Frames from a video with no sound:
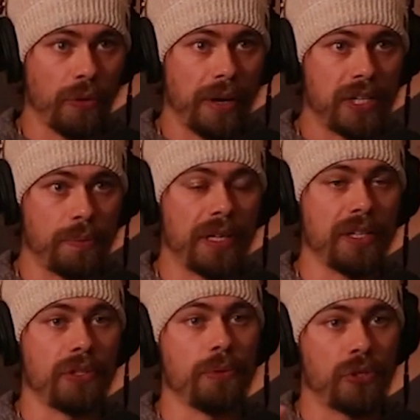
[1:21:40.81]
4-H
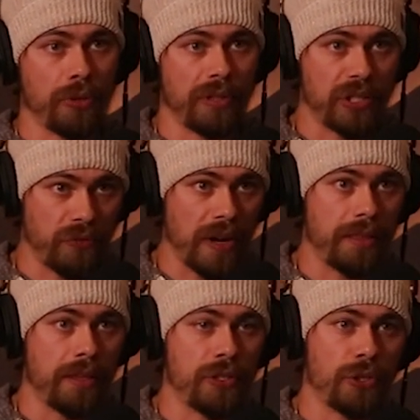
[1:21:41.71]
because there was sort of this
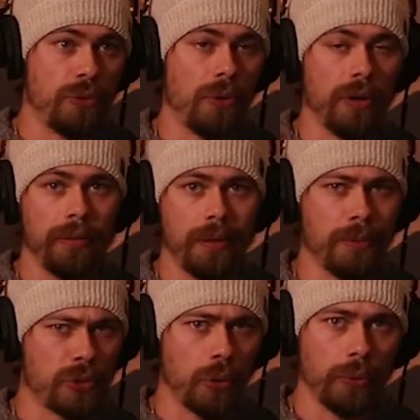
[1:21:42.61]
faith issue where they
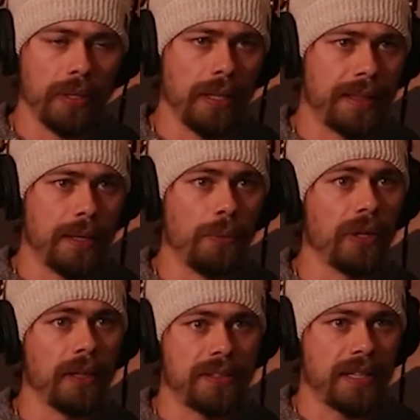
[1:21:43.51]
were told that like they
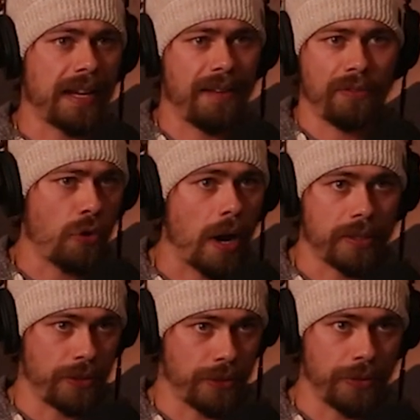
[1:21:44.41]
weren't allowed to like have
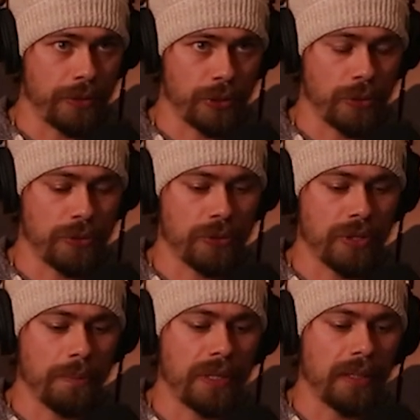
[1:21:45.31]
crosses on their shirts or
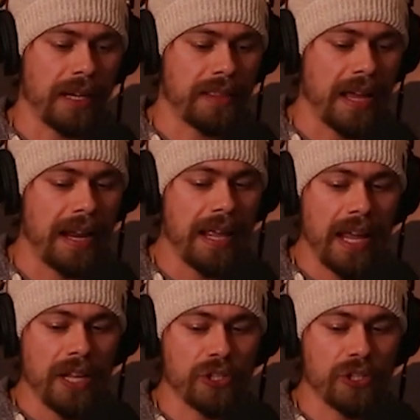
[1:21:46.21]
something like that.